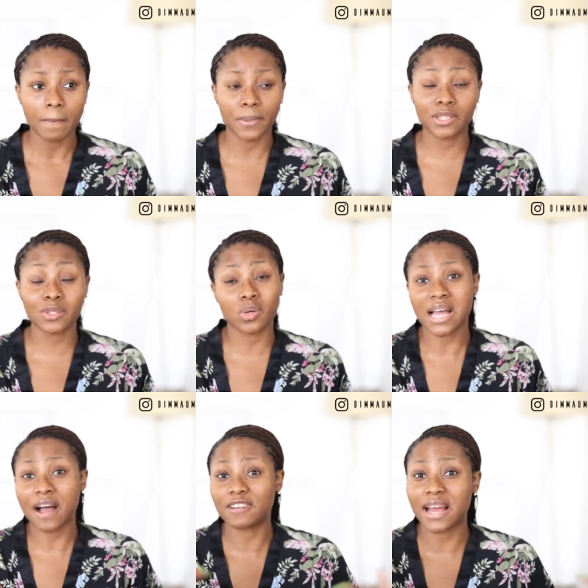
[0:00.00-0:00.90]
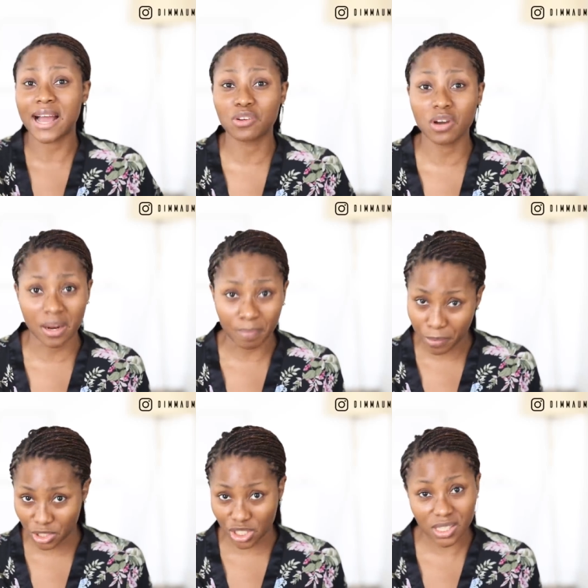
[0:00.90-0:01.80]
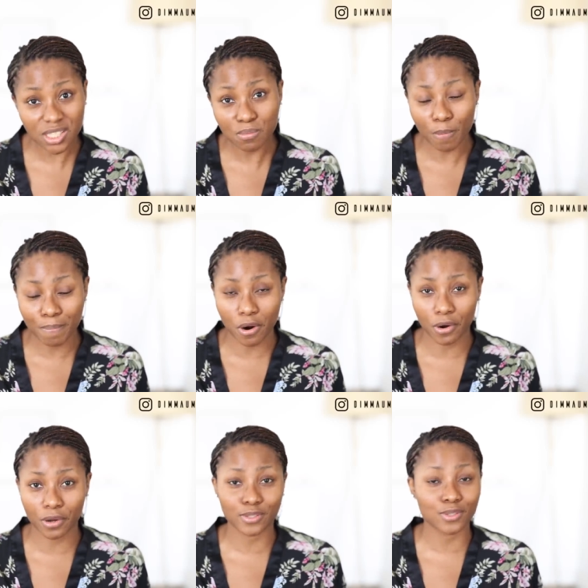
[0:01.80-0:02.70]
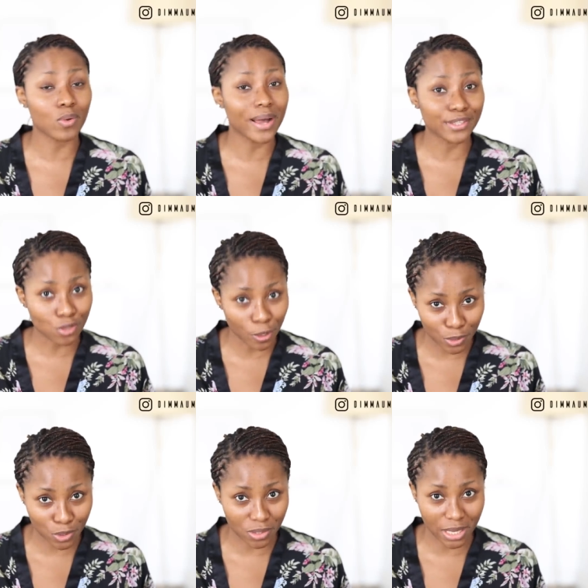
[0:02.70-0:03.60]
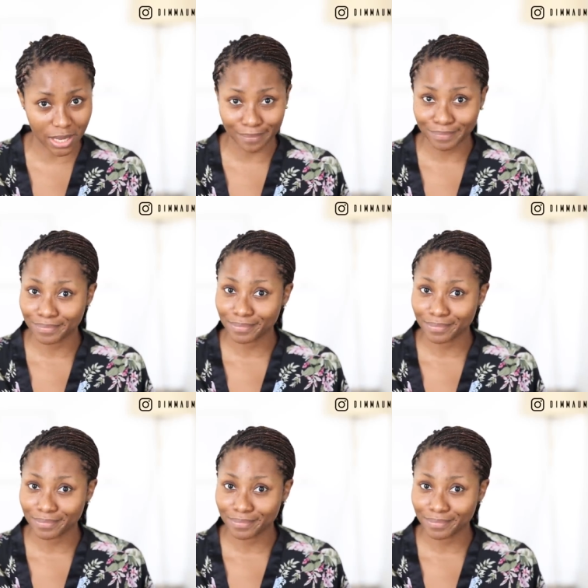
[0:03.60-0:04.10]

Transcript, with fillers: But this was after I had gone and purchased more products, so I stopped using